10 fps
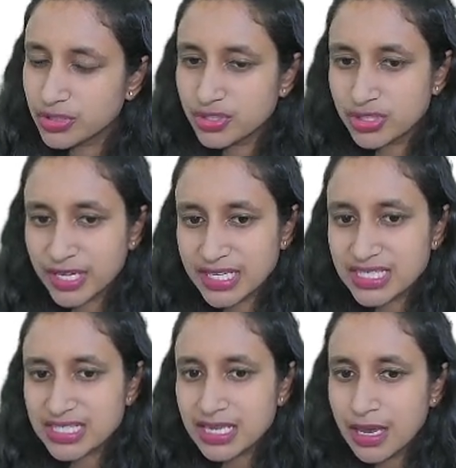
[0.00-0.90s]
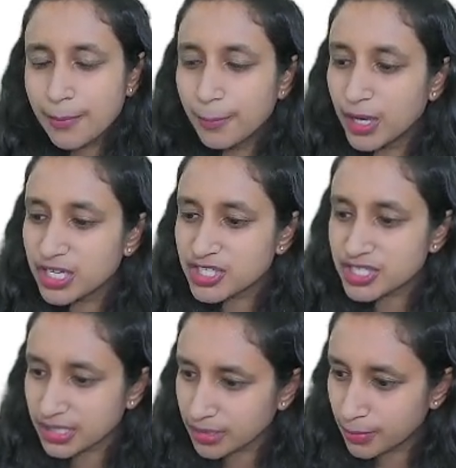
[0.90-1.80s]
strains merge
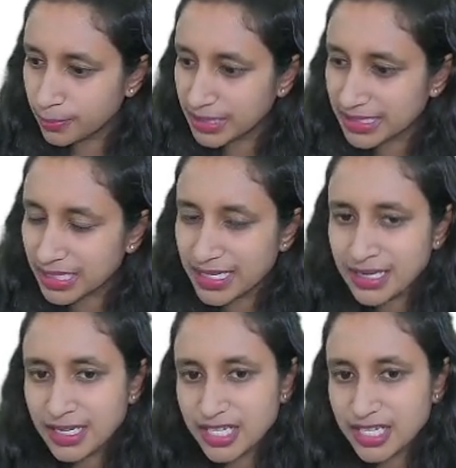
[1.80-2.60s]
incompletely,